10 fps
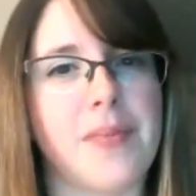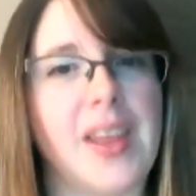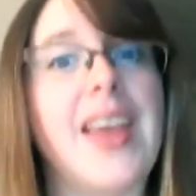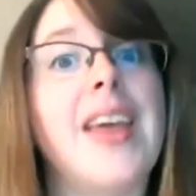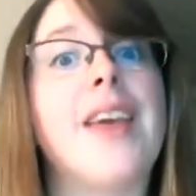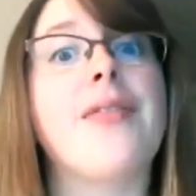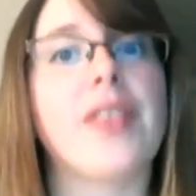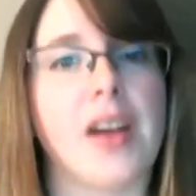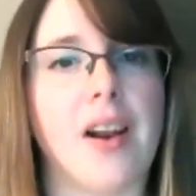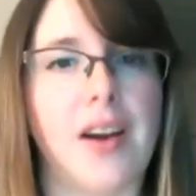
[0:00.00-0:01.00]
here for
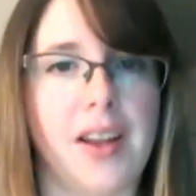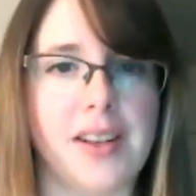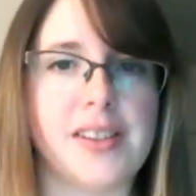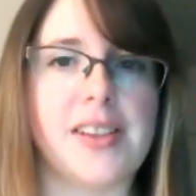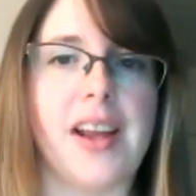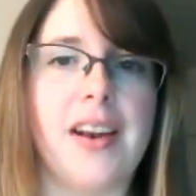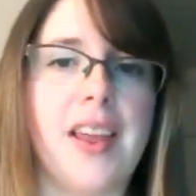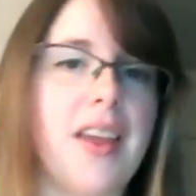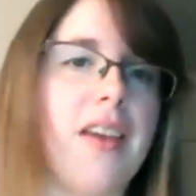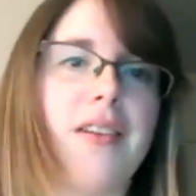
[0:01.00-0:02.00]
the clients and
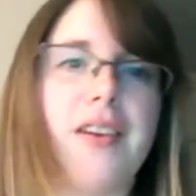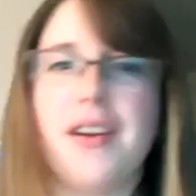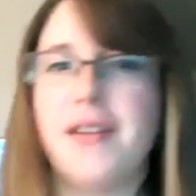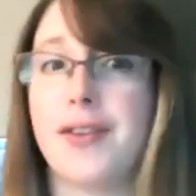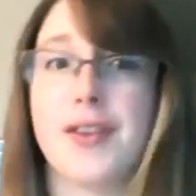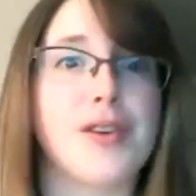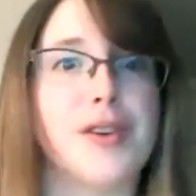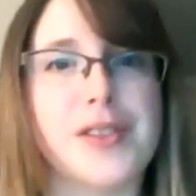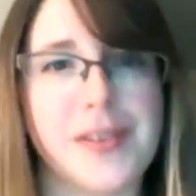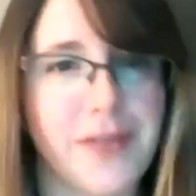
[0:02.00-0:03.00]
here for the
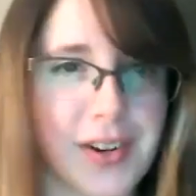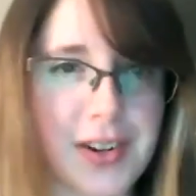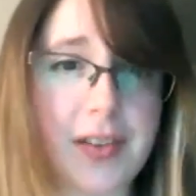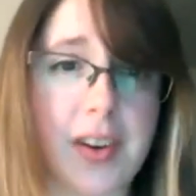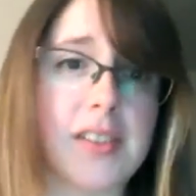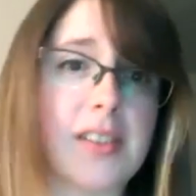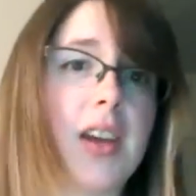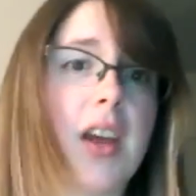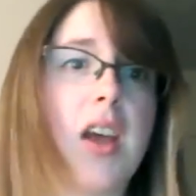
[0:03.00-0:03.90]
dogs in front of us.